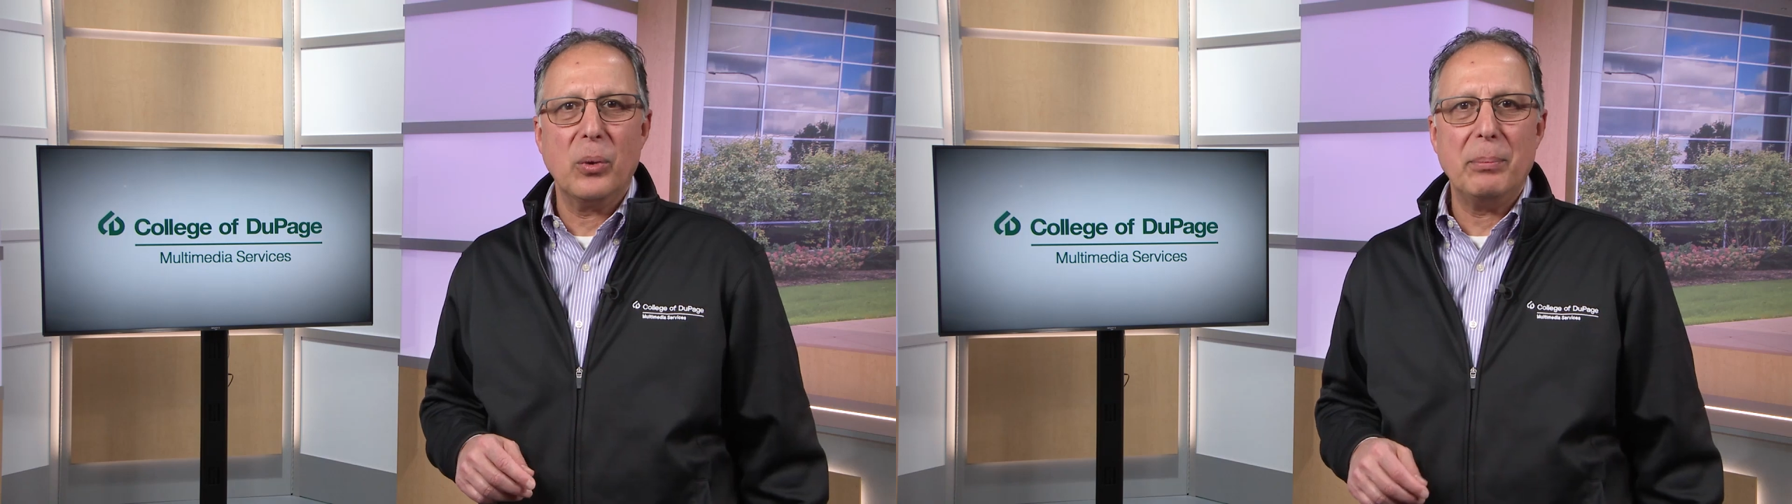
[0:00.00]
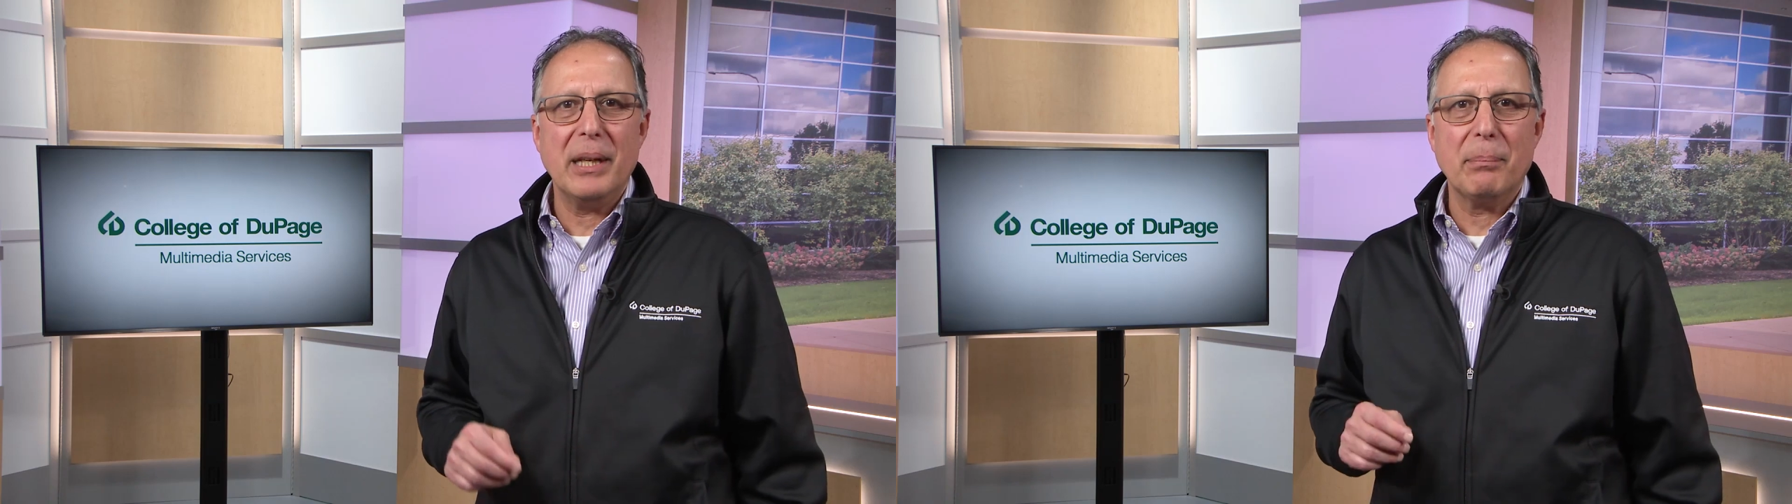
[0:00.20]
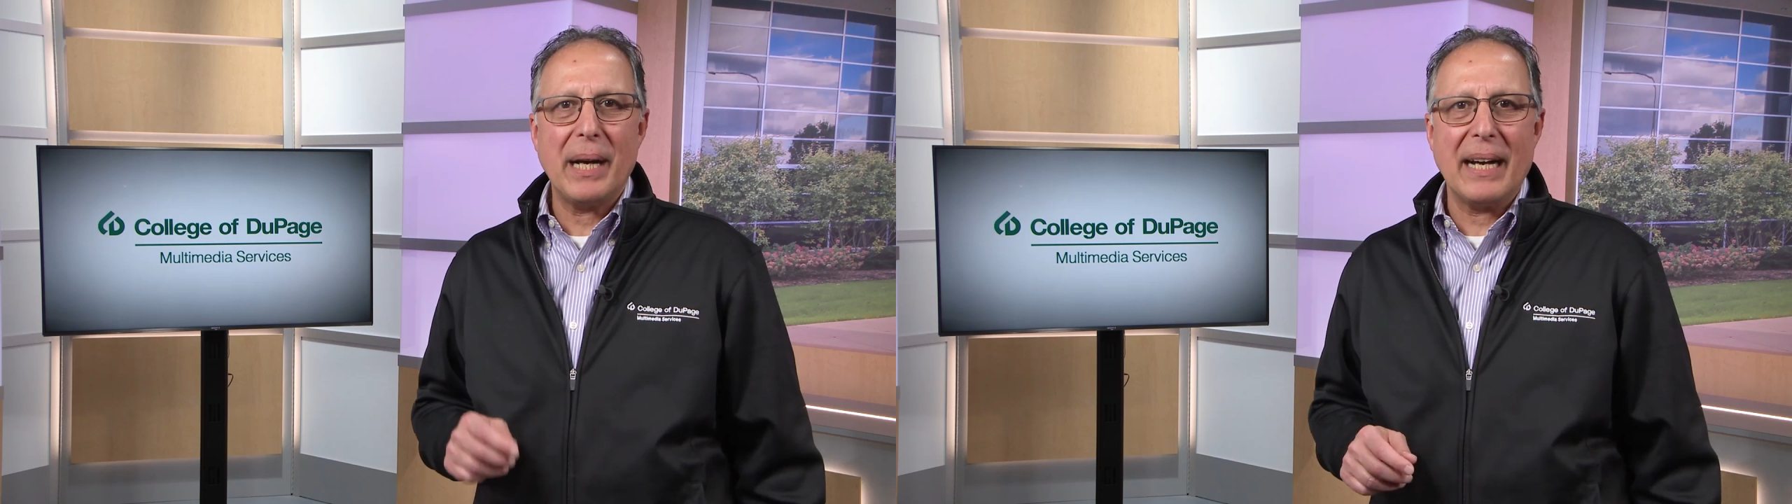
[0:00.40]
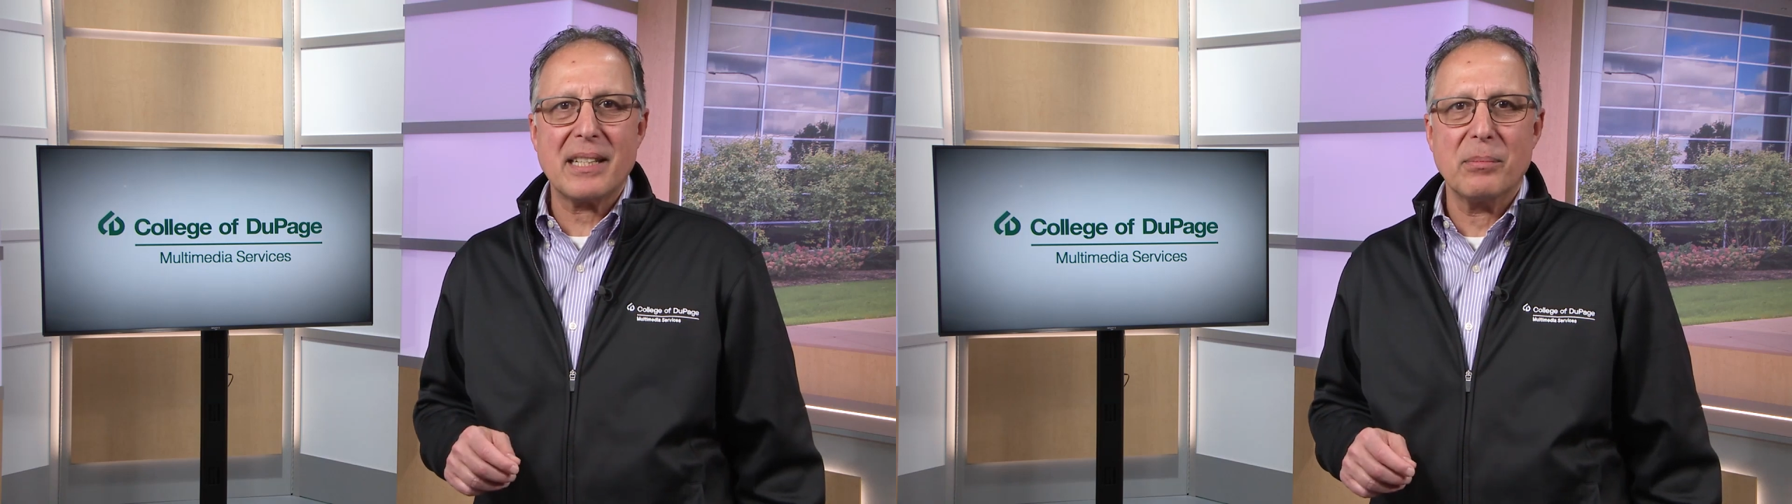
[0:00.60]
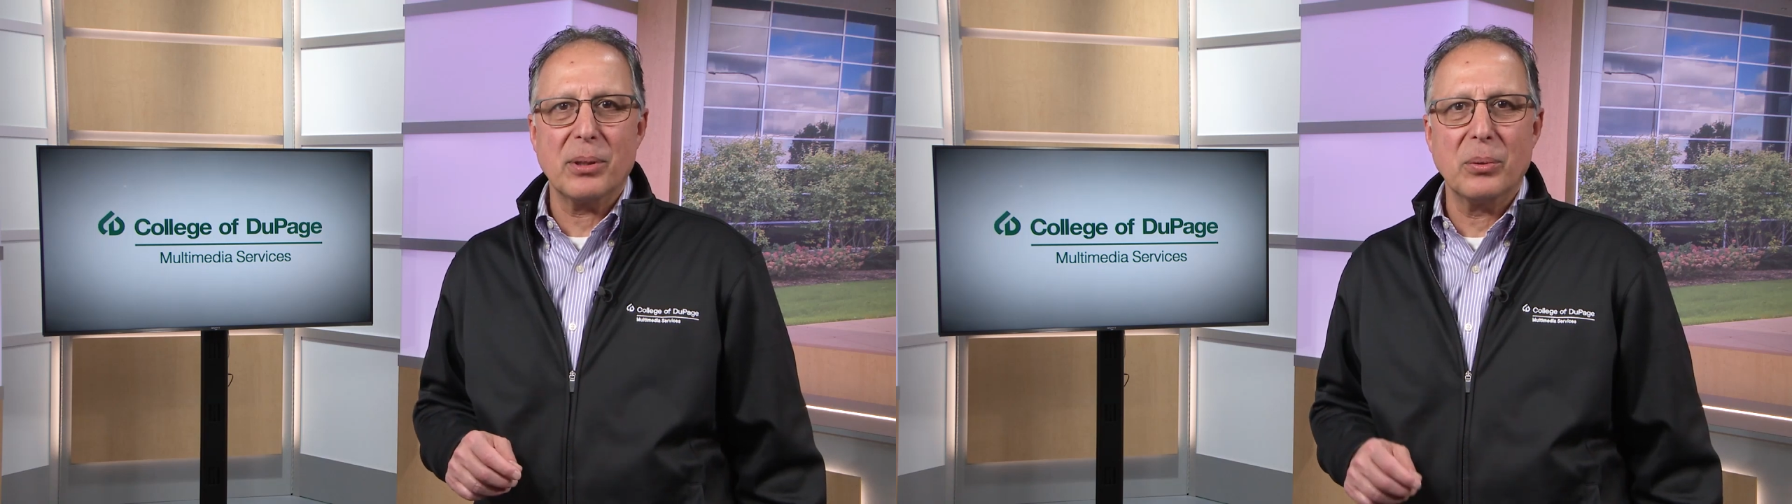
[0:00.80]
would be
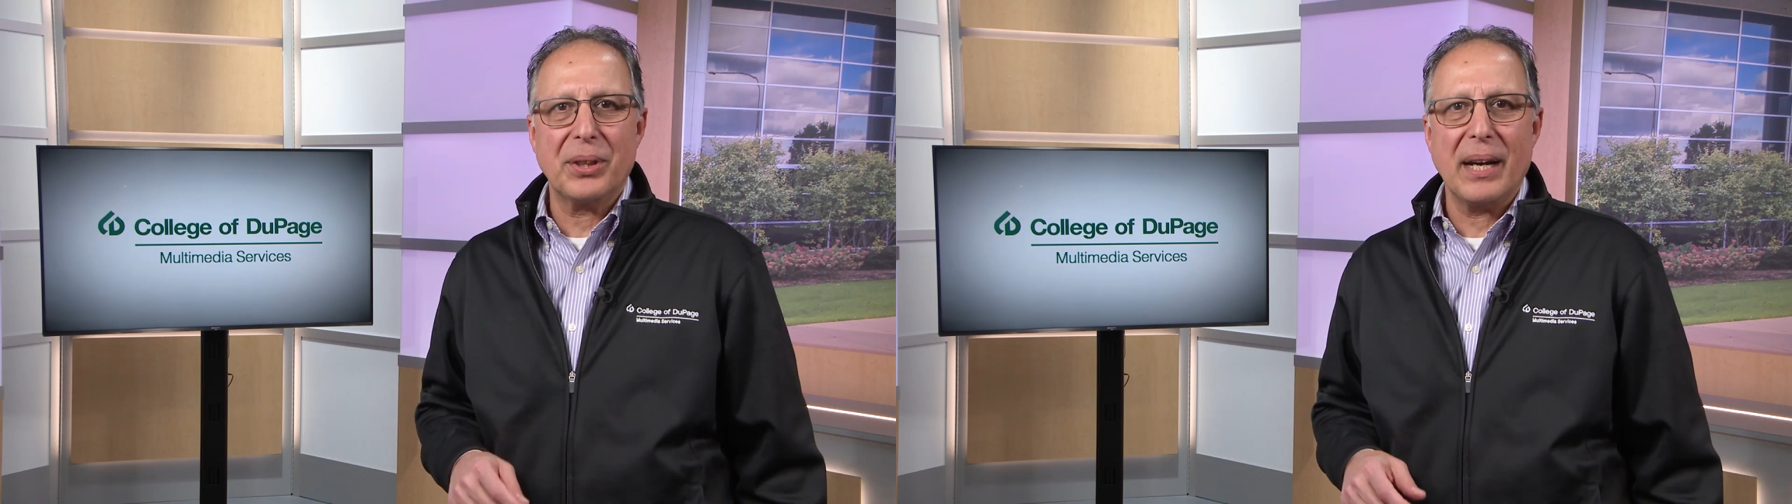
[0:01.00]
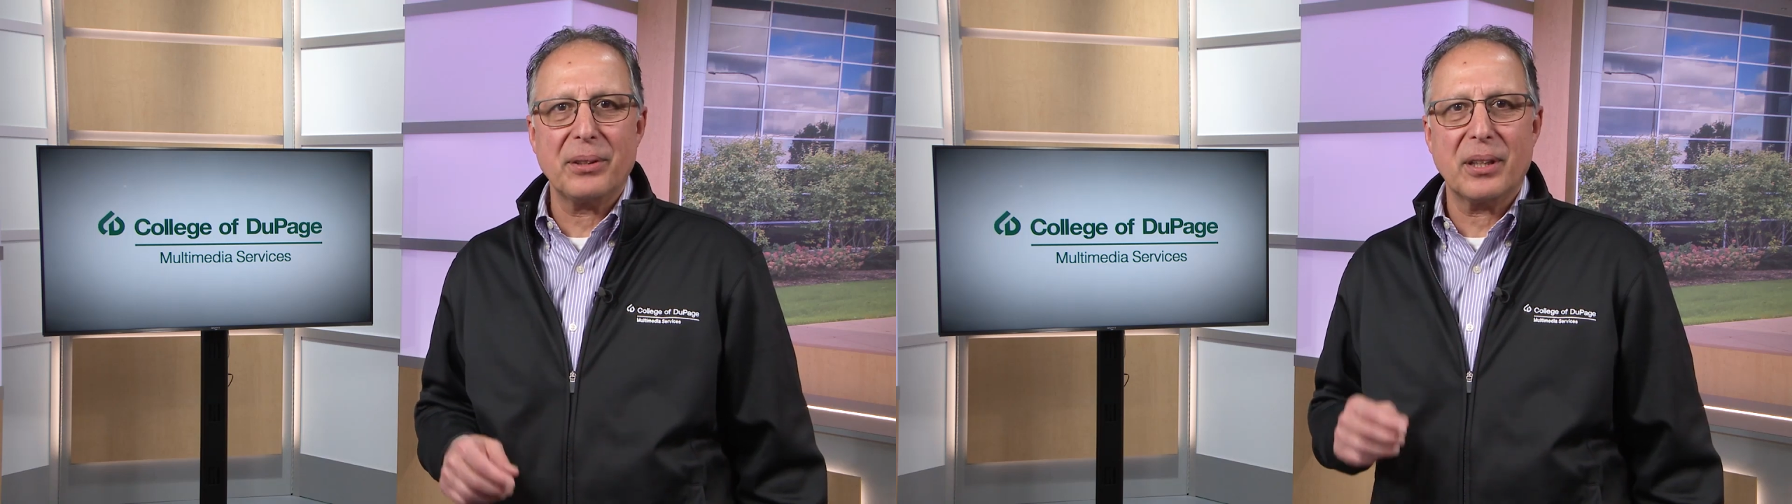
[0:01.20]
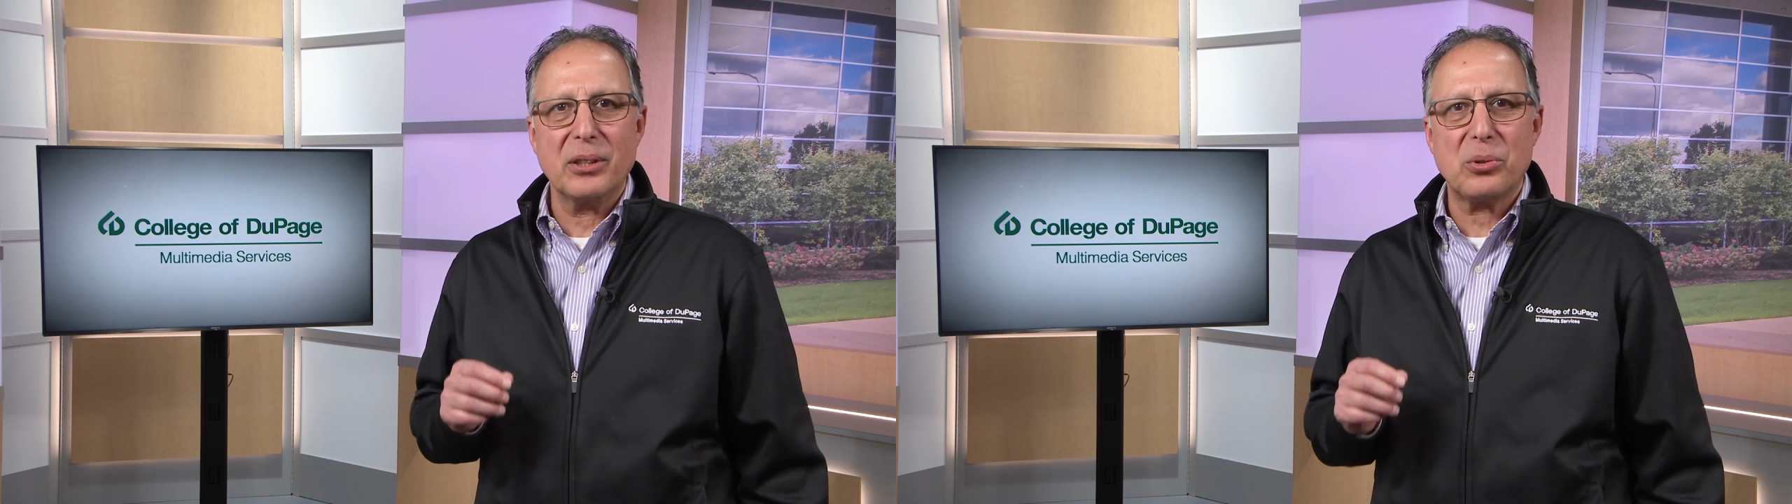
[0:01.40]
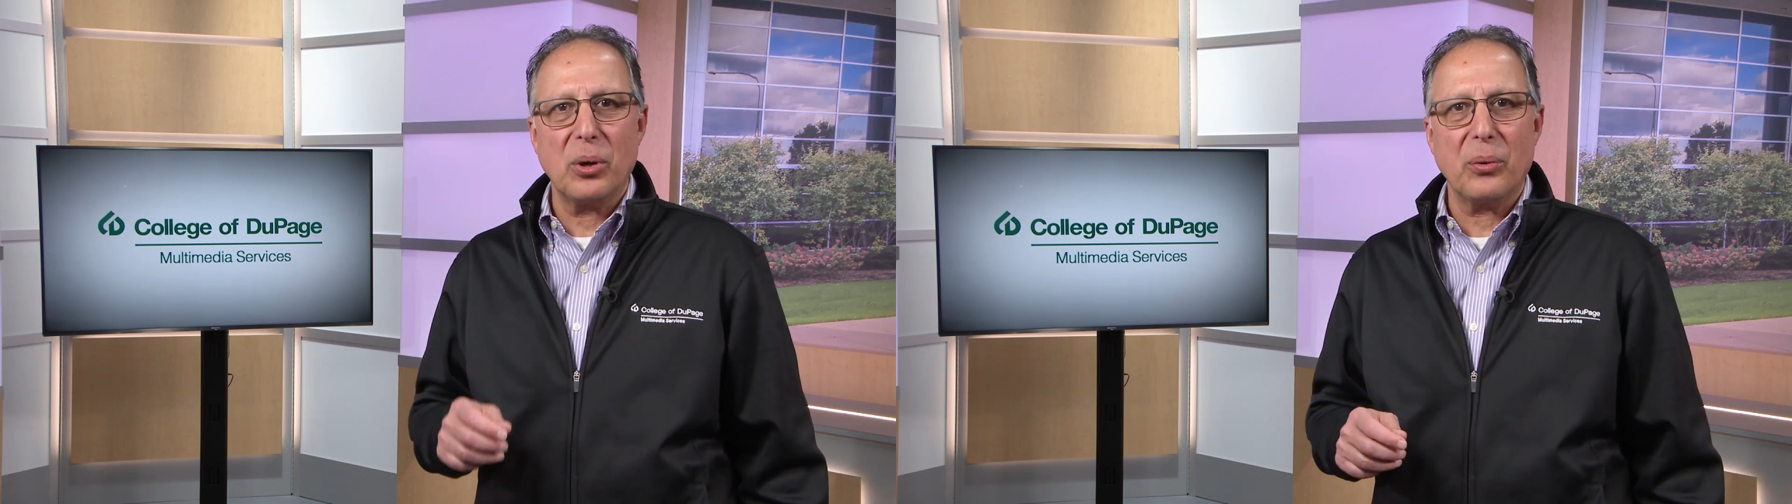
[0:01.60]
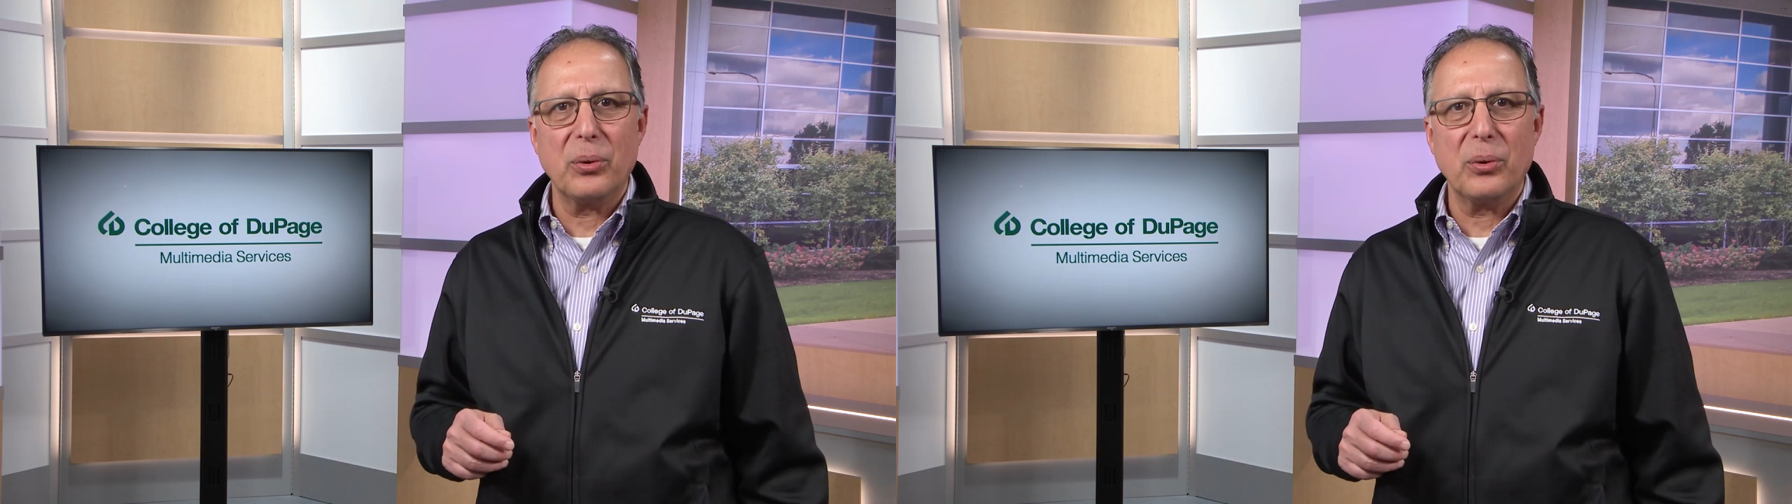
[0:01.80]
impossible without the control